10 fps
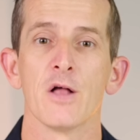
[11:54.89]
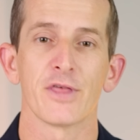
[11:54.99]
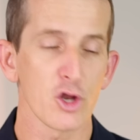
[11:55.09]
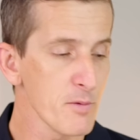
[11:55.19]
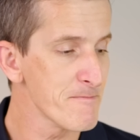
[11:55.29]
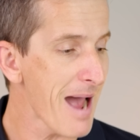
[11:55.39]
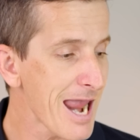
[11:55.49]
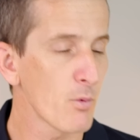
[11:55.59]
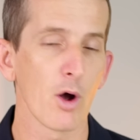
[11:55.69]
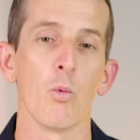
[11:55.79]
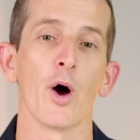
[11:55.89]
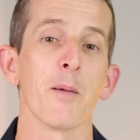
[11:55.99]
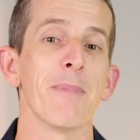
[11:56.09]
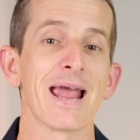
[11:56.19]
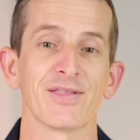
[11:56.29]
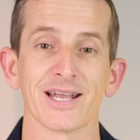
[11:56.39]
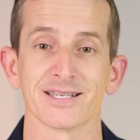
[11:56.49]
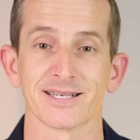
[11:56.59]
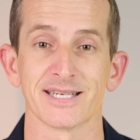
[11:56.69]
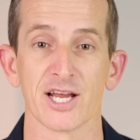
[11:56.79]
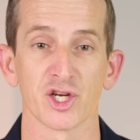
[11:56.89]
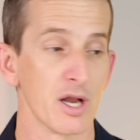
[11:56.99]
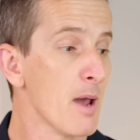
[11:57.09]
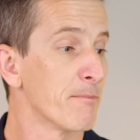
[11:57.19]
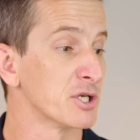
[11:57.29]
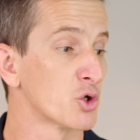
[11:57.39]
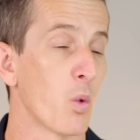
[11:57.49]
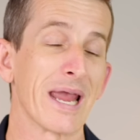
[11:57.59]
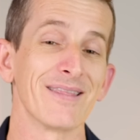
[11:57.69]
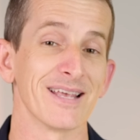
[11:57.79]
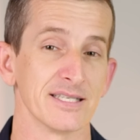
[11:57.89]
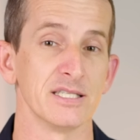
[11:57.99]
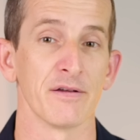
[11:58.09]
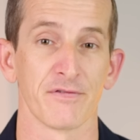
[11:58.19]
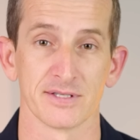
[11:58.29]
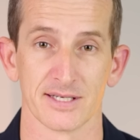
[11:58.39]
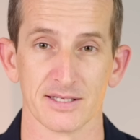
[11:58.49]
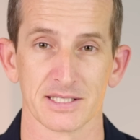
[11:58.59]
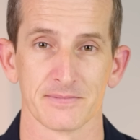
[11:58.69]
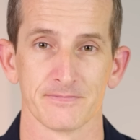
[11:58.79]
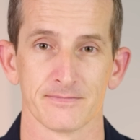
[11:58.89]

then you may well want to make that distinction between these differences.